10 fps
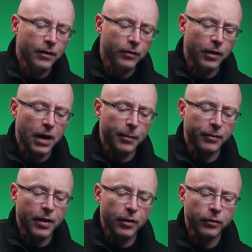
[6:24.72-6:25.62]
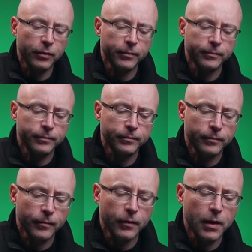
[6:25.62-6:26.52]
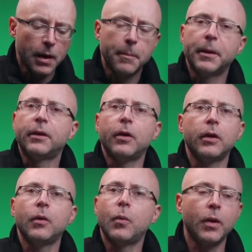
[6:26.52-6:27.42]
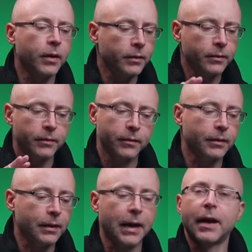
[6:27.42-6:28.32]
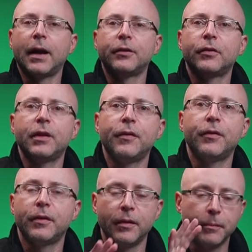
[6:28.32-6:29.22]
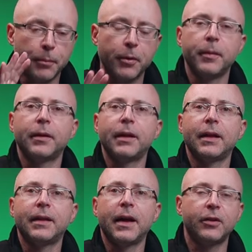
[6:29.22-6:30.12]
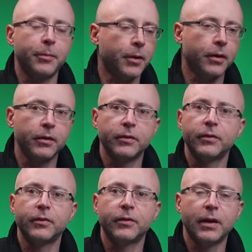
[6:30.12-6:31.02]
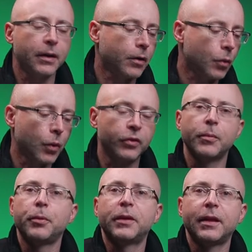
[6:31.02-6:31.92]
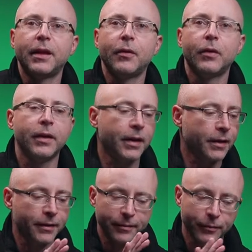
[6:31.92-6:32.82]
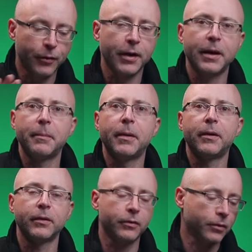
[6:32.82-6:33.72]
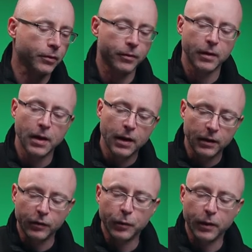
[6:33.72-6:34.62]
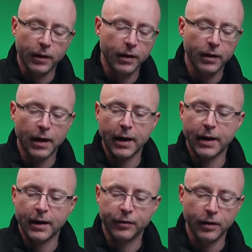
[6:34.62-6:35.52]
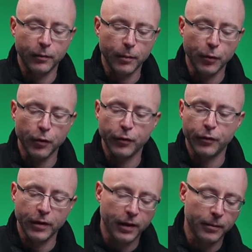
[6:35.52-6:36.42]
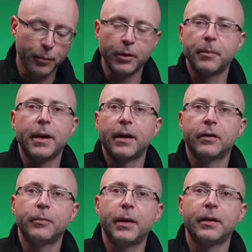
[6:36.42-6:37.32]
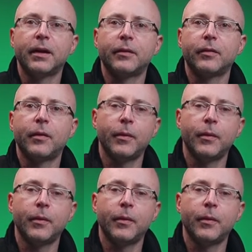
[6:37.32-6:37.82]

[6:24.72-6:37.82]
See, it comes out. But the other one, like I just leave it permanently attached because I don't know, once you put that thing on there, forget about it. So this one here I can actually remove and put it back as many times as I